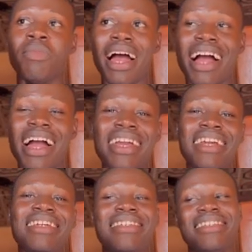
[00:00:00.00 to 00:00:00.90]

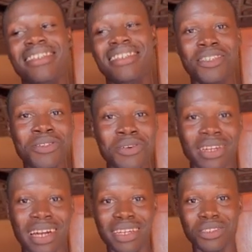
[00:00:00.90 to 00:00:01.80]
Bye. See you
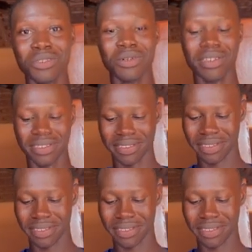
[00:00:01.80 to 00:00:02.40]
on our next one.